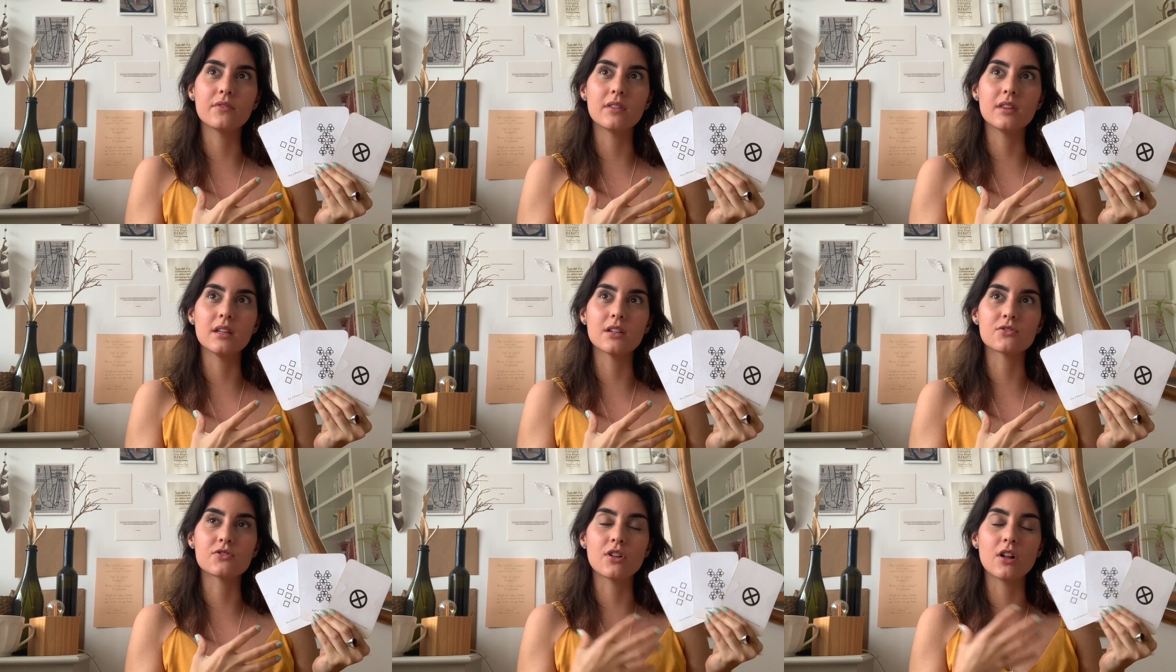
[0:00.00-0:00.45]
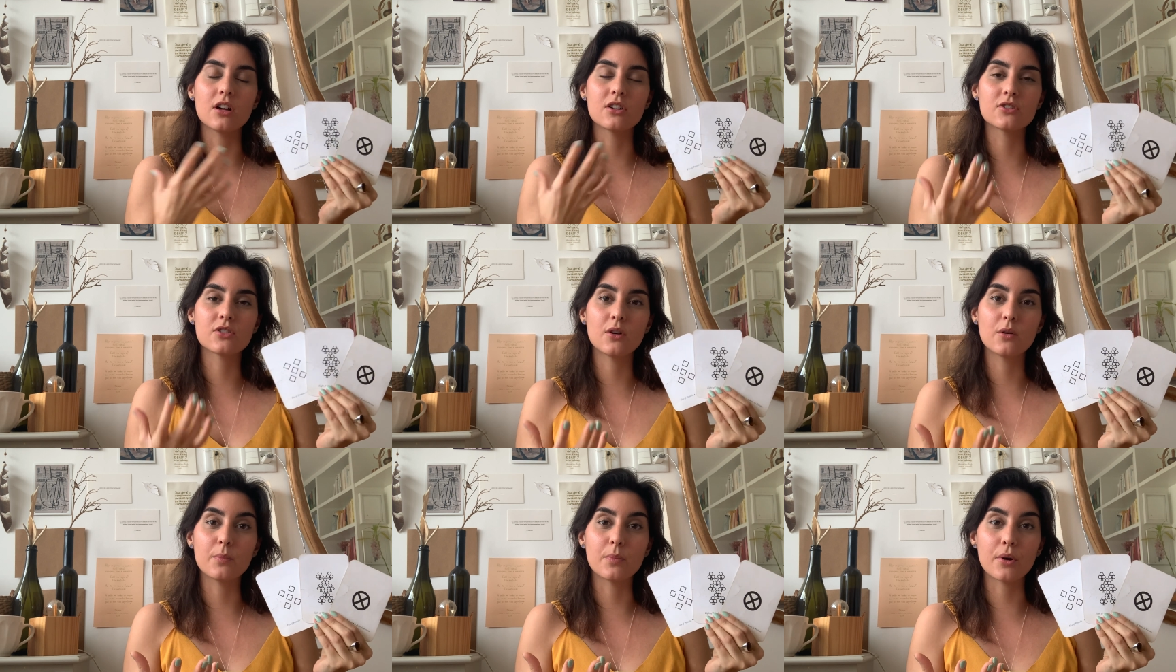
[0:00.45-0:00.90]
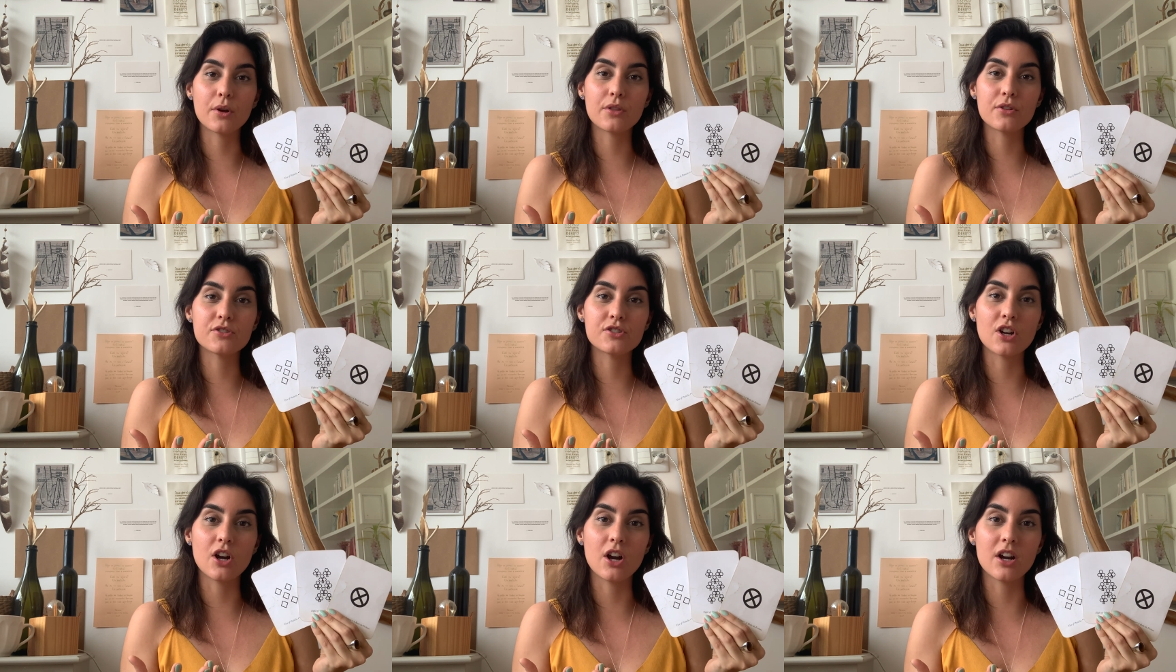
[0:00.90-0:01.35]
the astrological
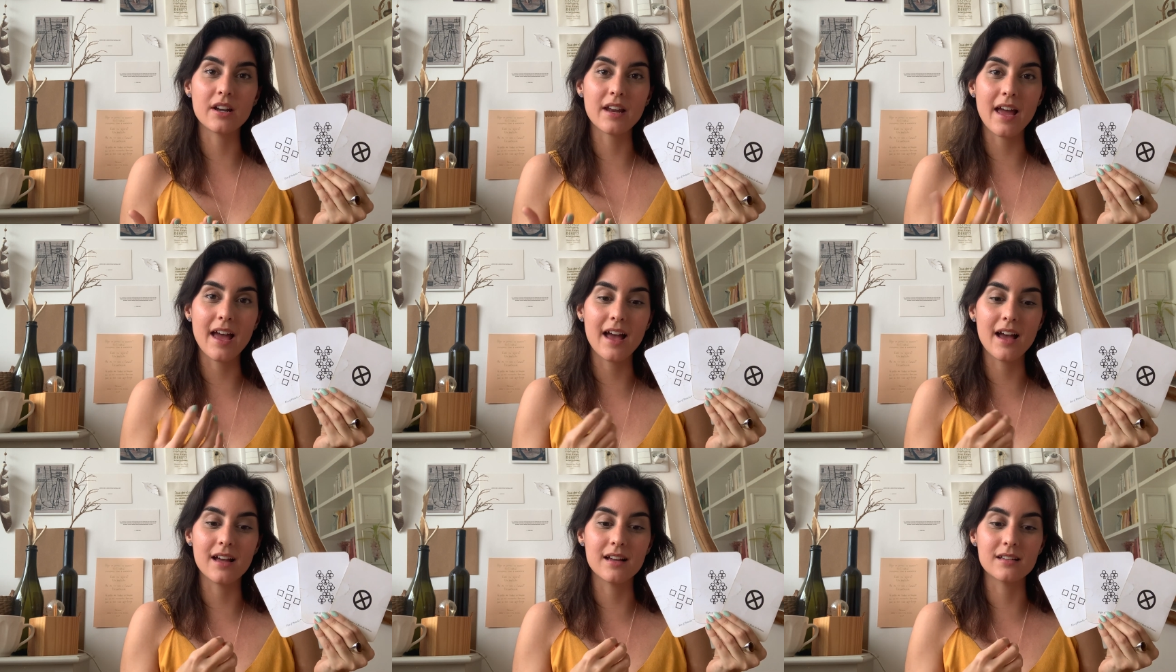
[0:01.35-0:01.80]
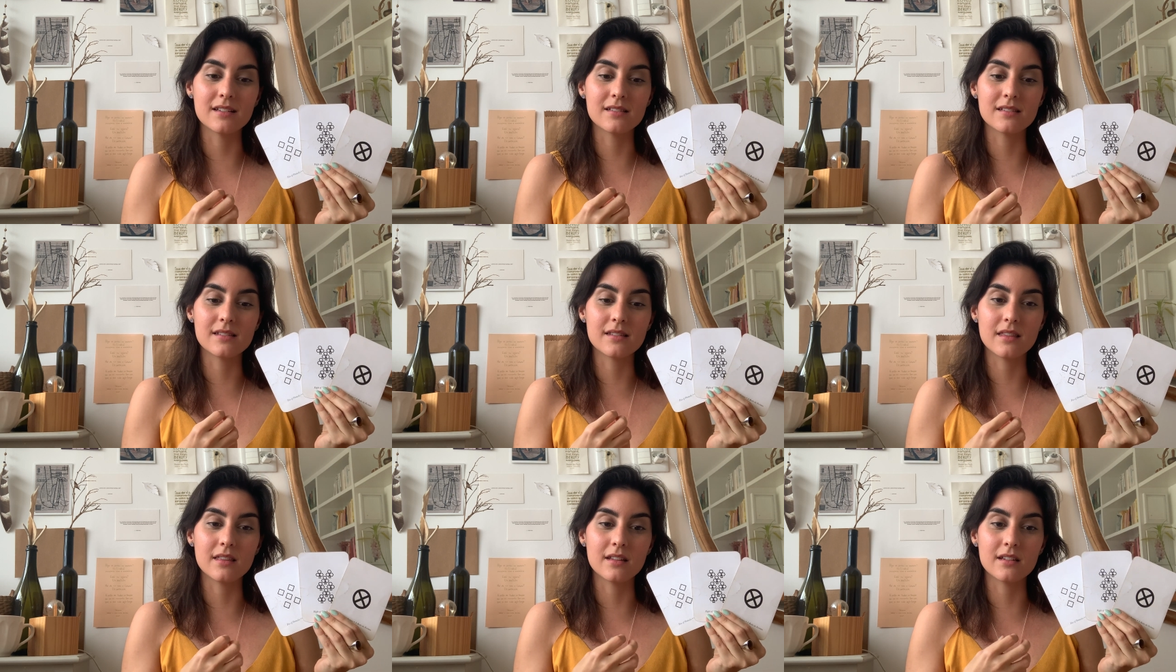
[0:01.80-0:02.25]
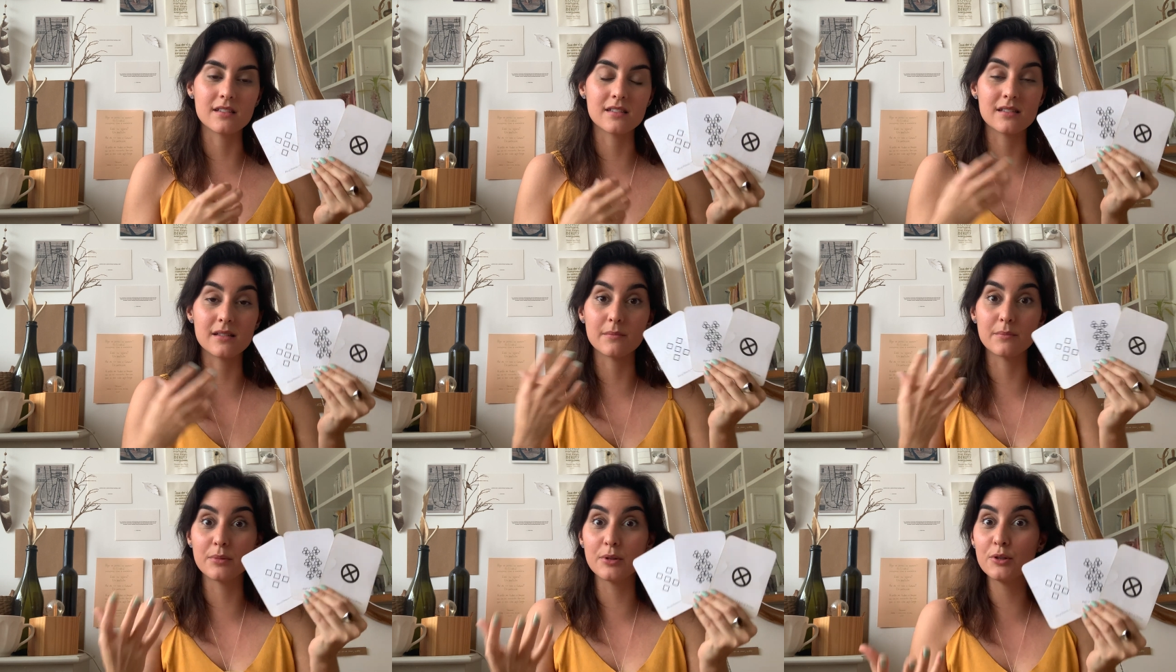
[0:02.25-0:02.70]
birth chart as this
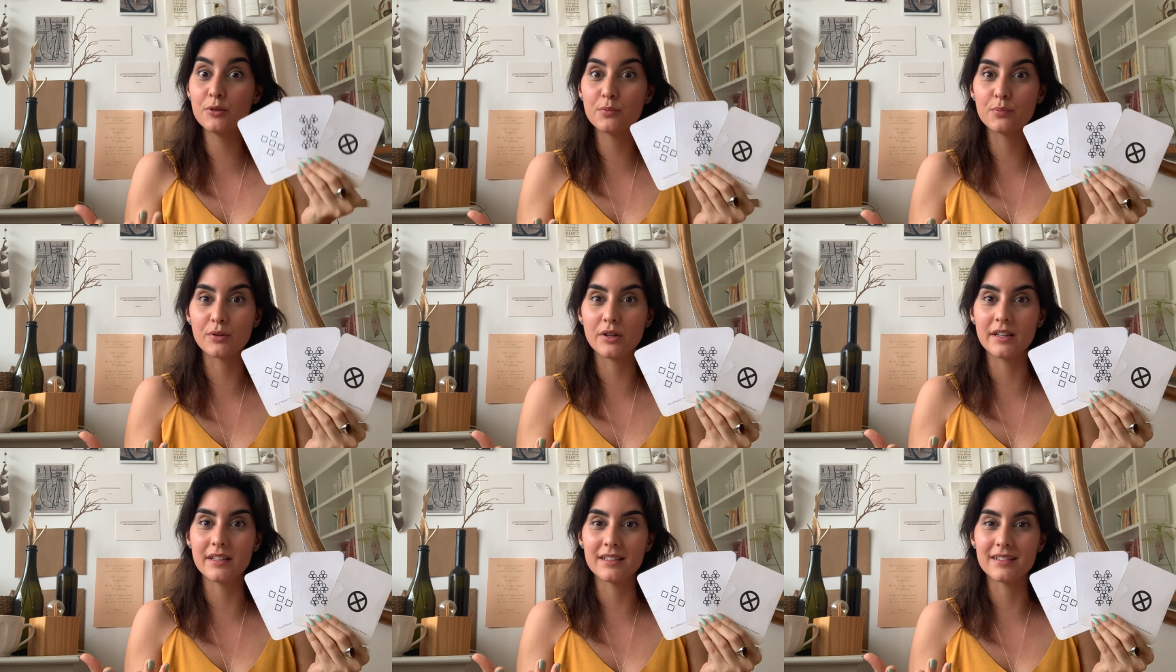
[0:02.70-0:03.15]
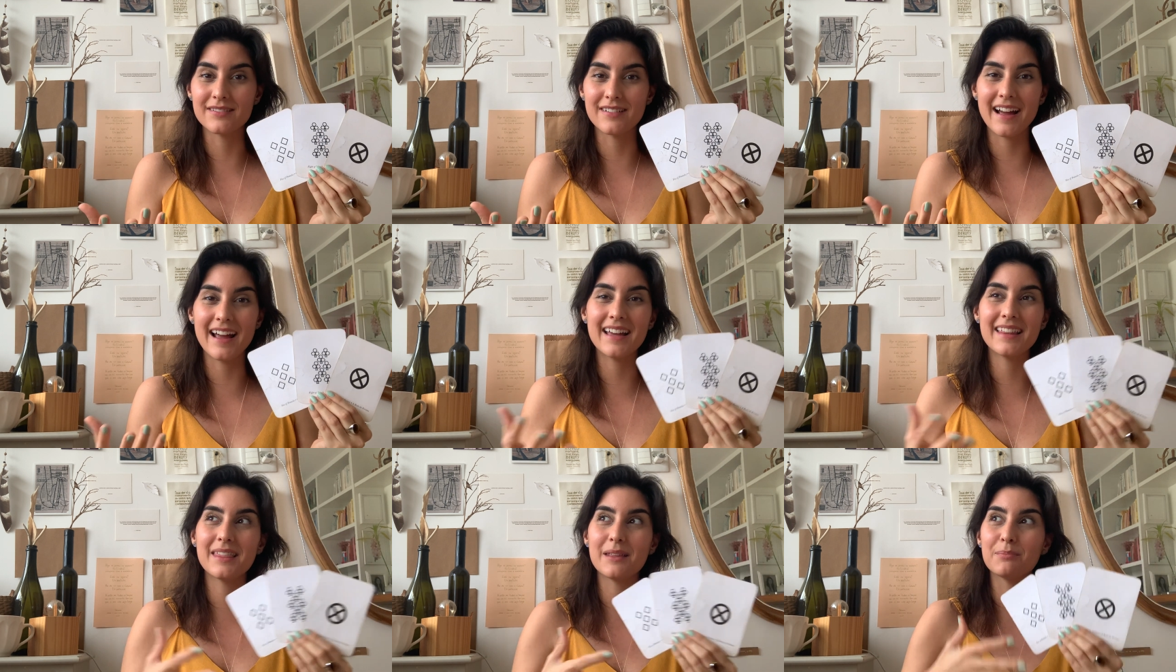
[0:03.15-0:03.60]
blueprint, right?